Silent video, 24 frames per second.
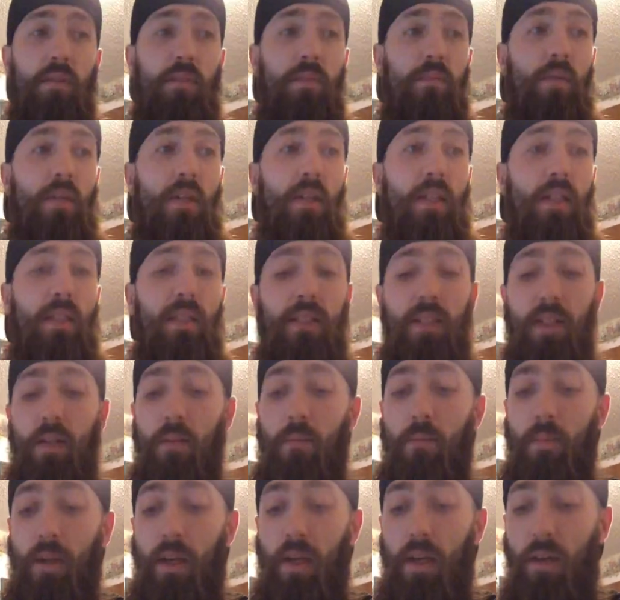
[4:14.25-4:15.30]
It's probably the
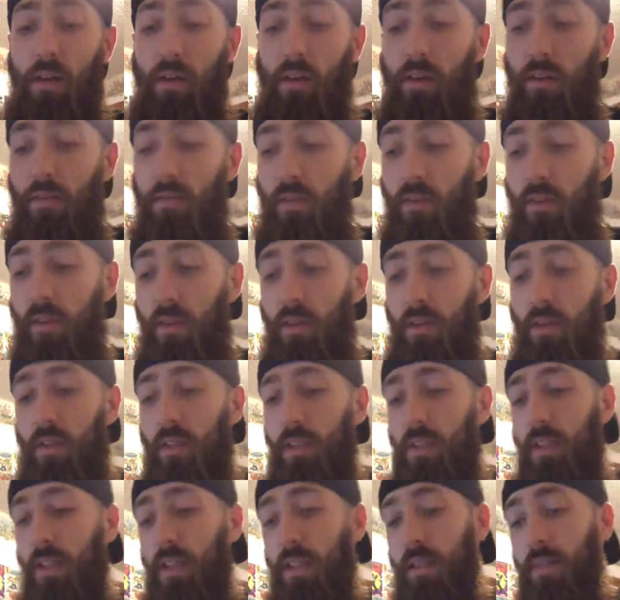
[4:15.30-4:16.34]
same bag on it for a
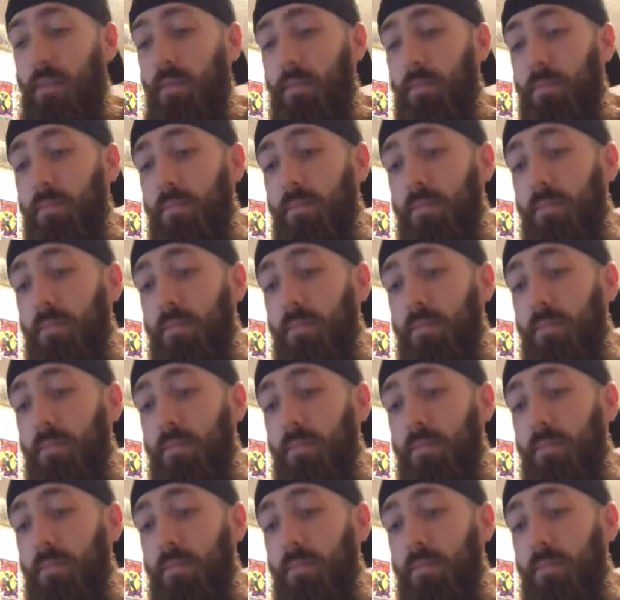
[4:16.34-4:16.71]
long time.